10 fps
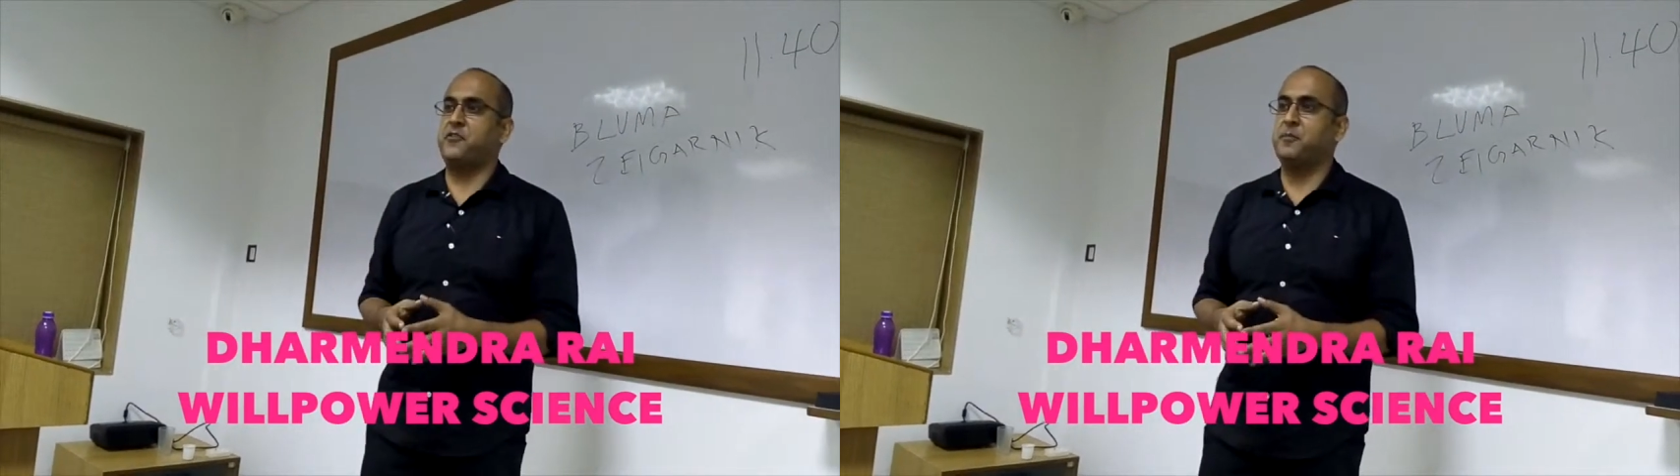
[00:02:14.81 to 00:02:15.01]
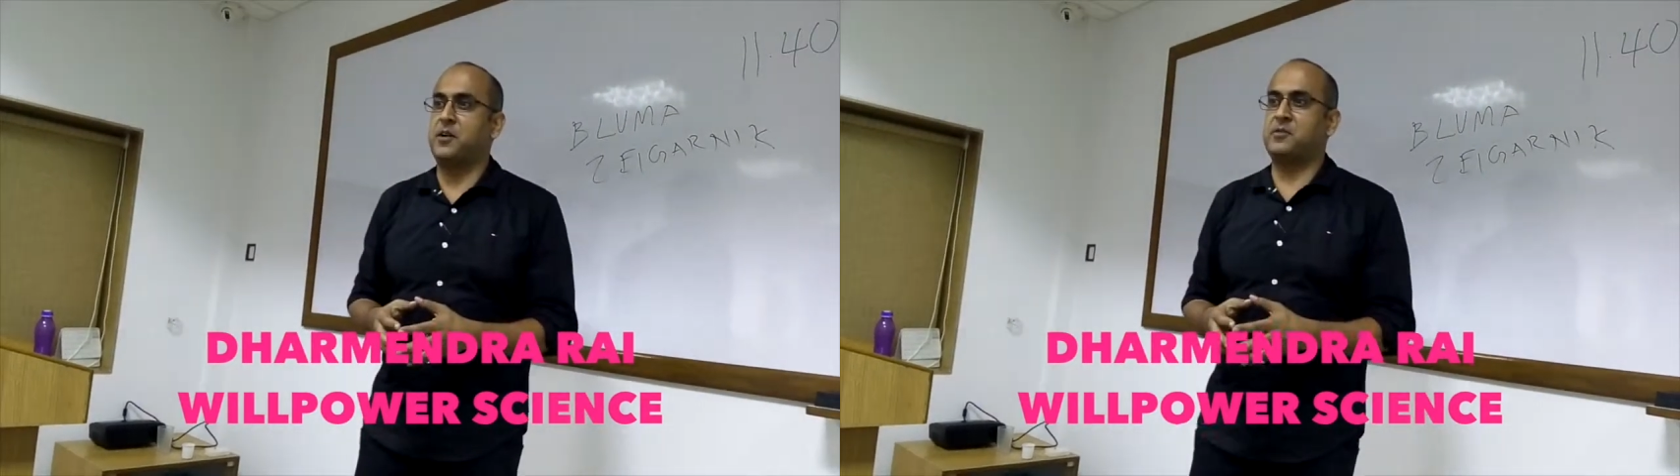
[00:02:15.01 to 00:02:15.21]

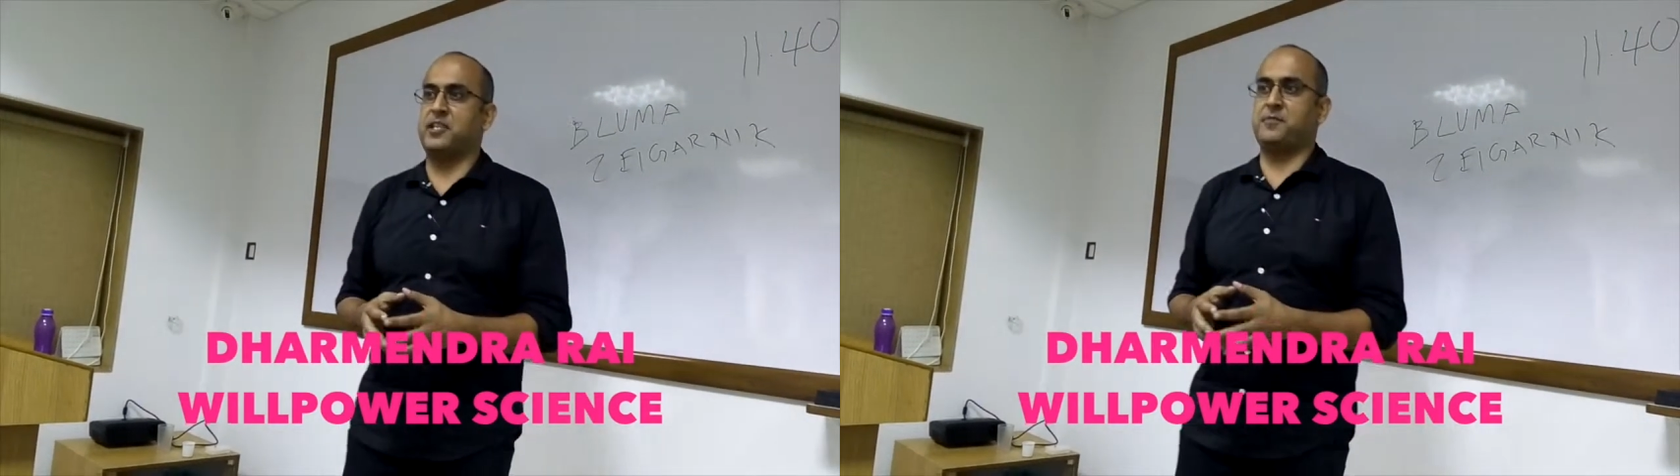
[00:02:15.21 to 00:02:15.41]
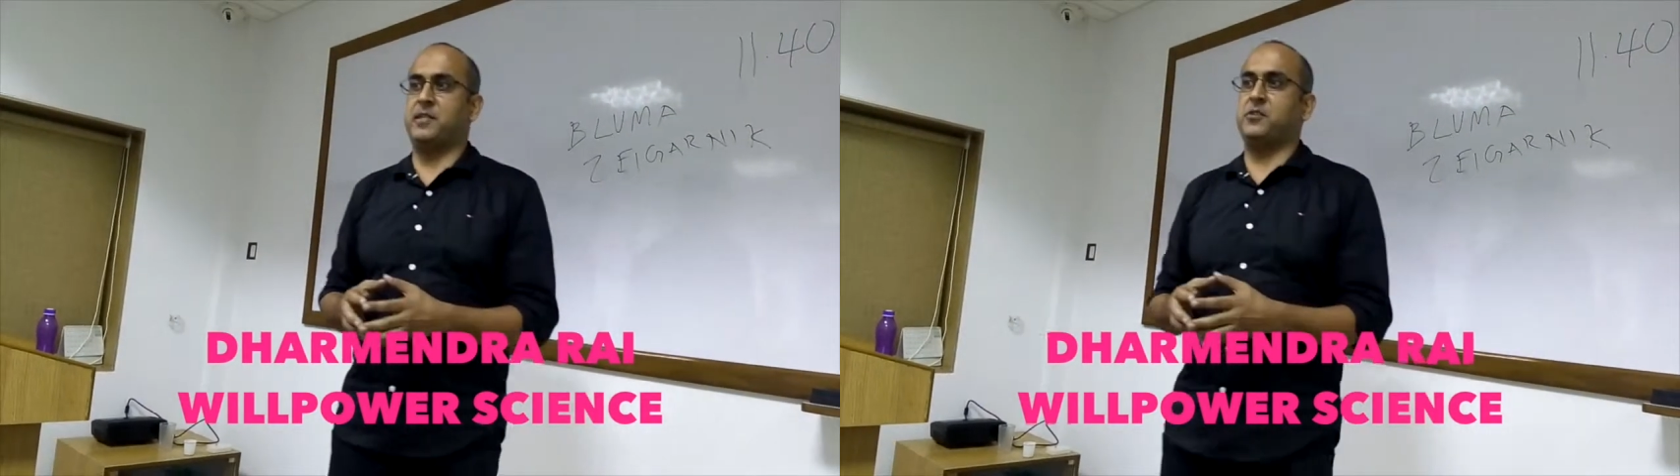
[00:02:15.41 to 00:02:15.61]
after about
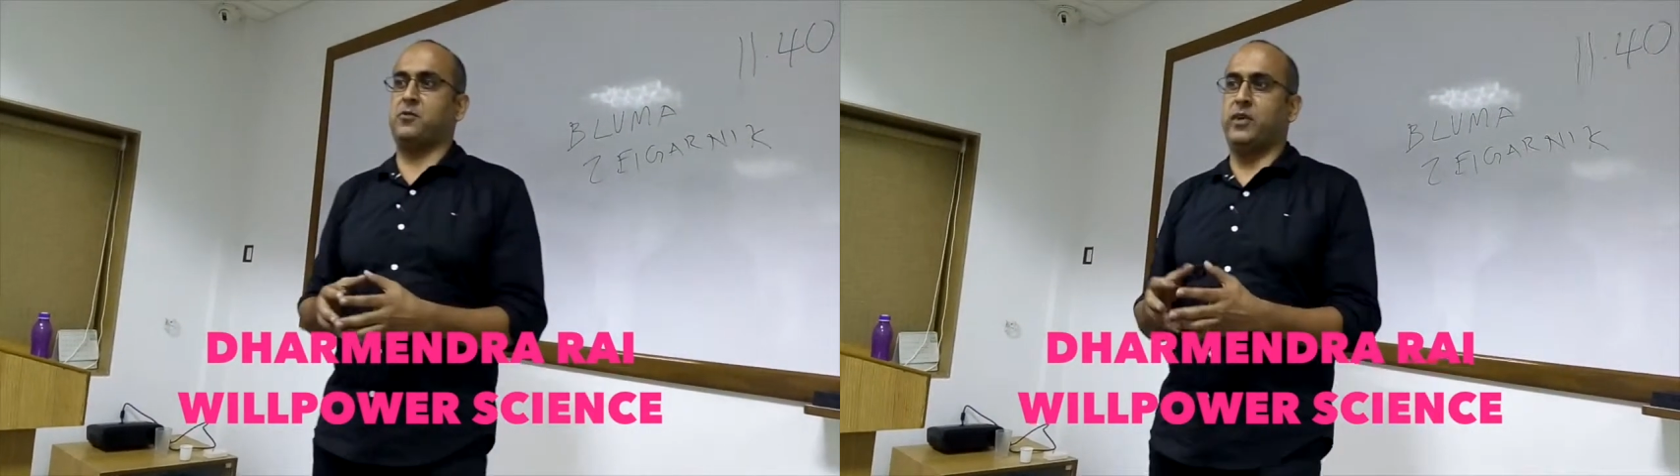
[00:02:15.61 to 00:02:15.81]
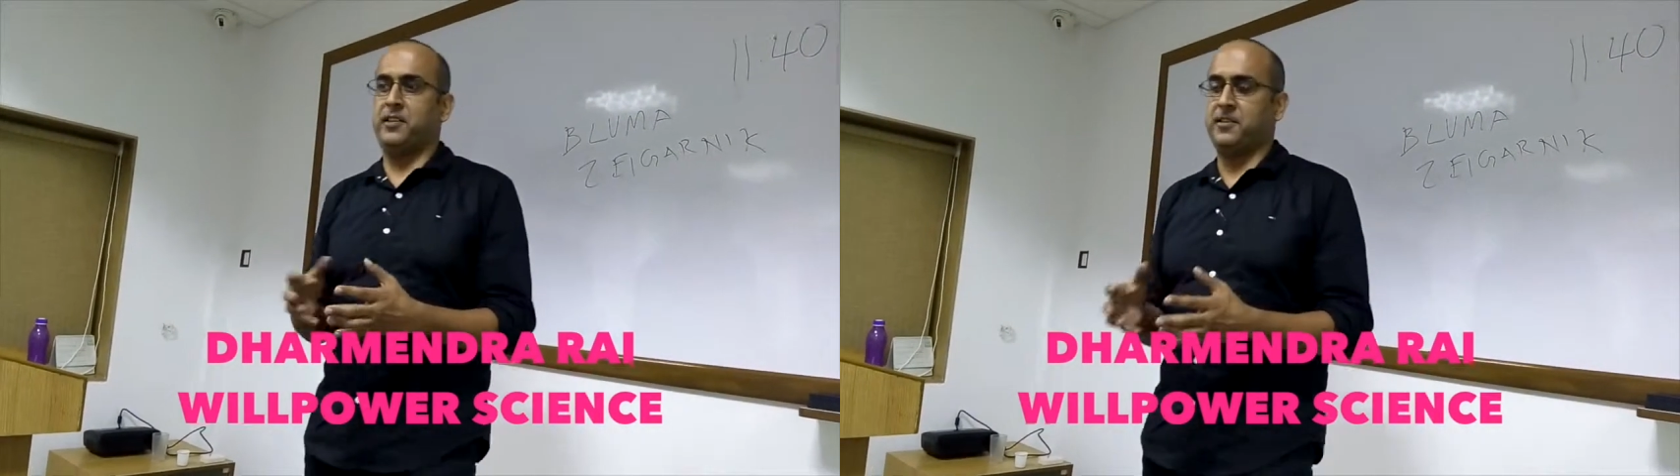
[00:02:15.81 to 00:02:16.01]
6
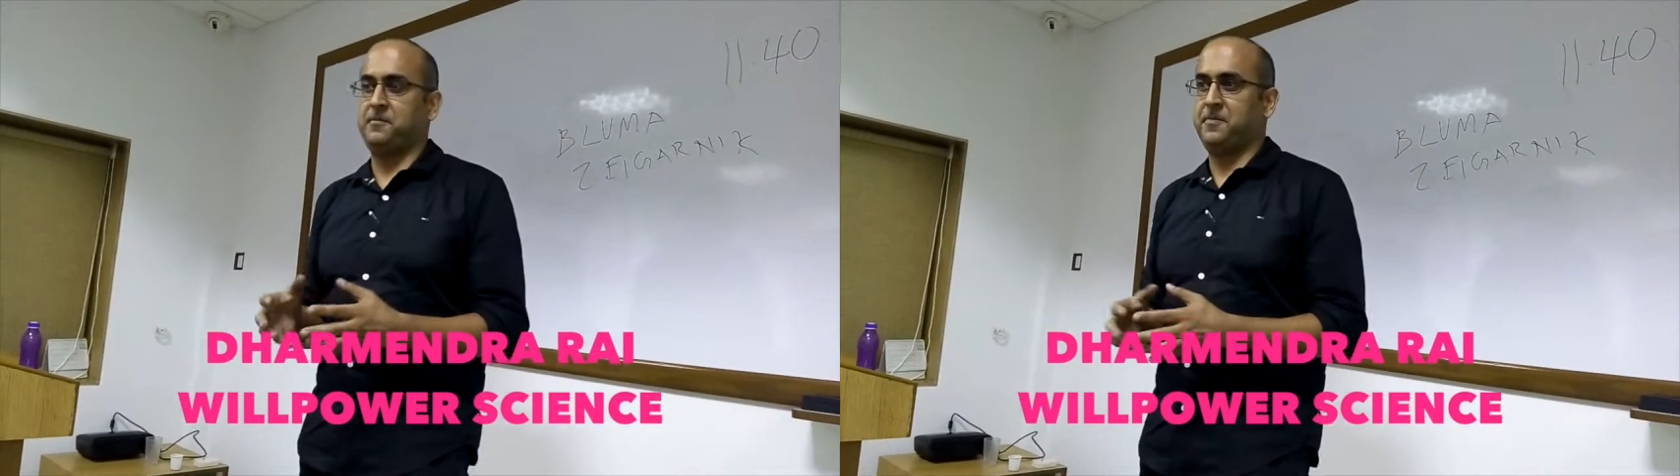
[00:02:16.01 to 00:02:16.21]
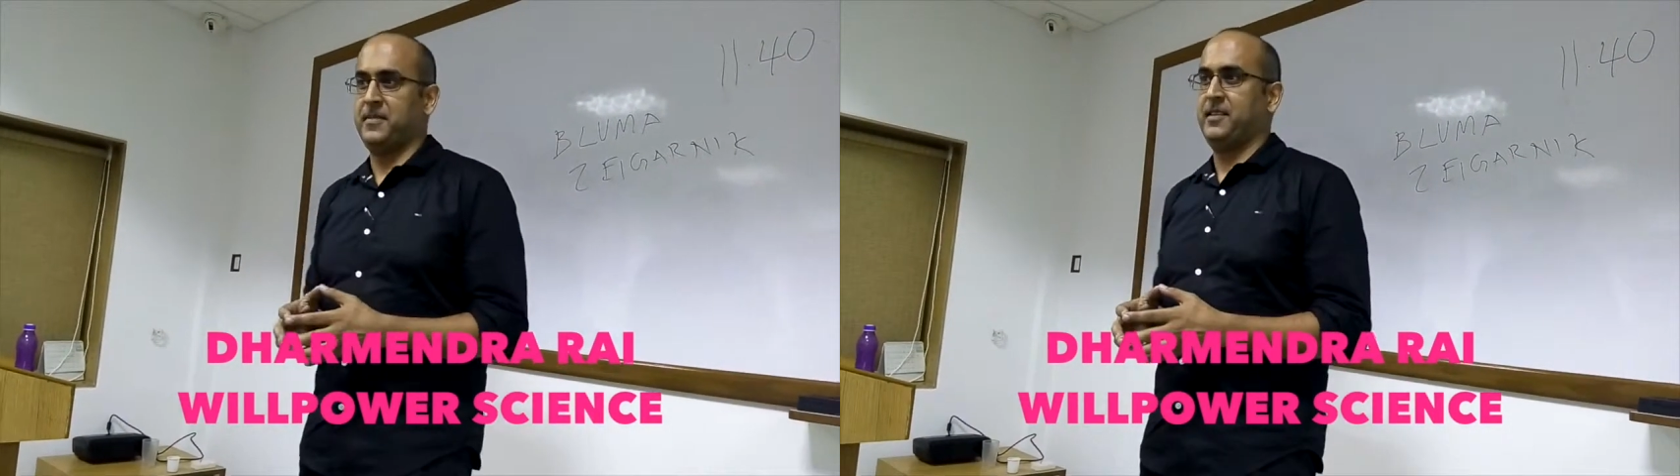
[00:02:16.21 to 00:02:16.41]
months or 1 year